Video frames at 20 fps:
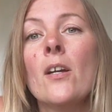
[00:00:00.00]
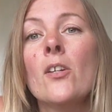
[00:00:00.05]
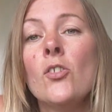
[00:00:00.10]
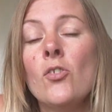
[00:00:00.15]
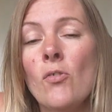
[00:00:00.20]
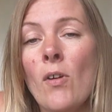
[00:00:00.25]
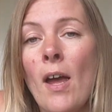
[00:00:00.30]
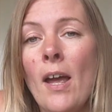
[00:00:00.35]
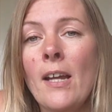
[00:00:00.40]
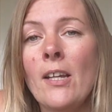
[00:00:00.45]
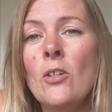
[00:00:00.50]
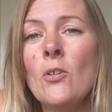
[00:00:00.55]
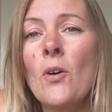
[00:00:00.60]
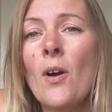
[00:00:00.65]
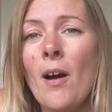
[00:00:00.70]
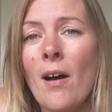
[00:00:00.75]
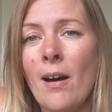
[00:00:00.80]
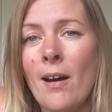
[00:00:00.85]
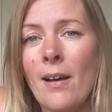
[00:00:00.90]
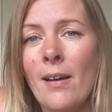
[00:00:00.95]
Train your
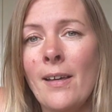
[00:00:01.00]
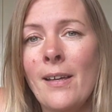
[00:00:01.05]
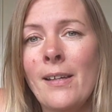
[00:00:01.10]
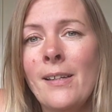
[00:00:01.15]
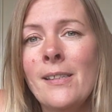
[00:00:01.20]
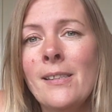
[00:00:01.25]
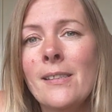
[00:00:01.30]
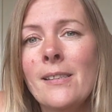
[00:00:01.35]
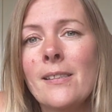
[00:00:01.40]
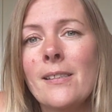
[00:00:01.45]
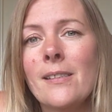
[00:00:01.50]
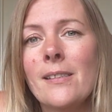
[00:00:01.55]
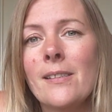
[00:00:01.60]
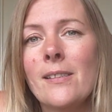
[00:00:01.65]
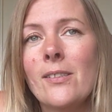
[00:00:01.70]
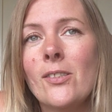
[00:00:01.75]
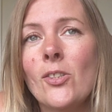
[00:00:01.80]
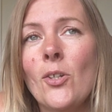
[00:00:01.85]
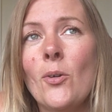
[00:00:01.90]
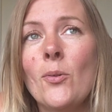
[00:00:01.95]
eyes
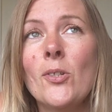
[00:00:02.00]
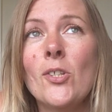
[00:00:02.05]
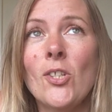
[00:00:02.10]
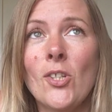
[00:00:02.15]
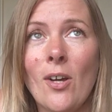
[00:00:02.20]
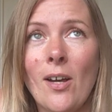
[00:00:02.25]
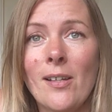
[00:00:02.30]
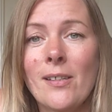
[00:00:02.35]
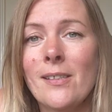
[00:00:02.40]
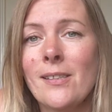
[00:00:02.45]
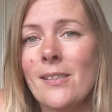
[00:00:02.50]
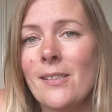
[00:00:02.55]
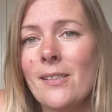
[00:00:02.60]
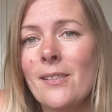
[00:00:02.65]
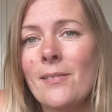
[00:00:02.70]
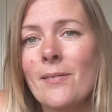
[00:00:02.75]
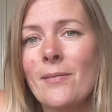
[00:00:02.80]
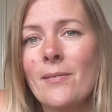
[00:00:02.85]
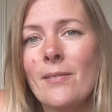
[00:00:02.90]
to adjust.